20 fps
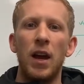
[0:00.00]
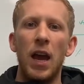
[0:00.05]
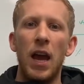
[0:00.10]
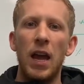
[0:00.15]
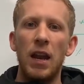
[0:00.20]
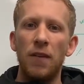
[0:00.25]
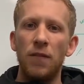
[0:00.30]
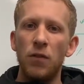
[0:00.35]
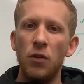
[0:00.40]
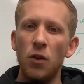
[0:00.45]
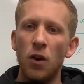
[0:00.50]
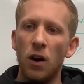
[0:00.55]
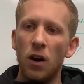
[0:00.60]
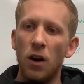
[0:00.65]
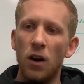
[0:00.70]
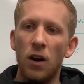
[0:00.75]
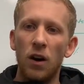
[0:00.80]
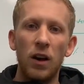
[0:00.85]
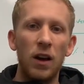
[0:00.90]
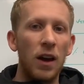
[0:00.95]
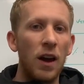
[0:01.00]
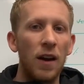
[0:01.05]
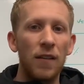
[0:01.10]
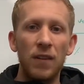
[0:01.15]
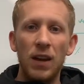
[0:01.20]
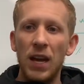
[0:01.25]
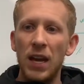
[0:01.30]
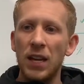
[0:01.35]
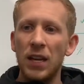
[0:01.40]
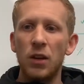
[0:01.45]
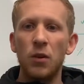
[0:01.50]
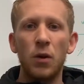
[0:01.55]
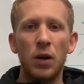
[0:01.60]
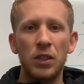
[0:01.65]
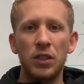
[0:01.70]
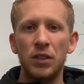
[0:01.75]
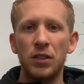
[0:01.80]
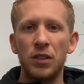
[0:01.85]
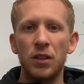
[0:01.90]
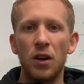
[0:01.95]
And if you all have any
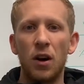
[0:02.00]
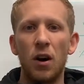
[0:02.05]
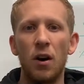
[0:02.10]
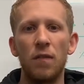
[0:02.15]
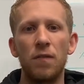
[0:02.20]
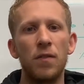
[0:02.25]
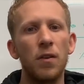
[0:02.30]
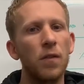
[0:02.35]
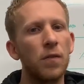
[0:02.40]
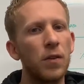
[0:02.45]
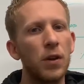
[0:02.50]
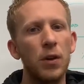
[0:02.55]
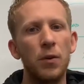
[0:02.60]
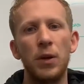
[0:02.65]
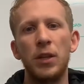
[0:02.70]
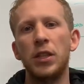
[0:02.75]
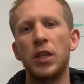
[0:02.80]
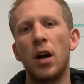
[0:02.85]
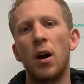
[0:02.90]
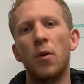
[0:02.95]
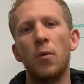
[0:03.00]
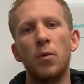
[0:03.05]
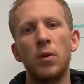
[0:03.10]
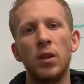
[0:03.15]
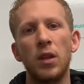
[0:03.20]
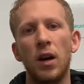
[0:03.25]
questions at all, feel free to reach out. We'd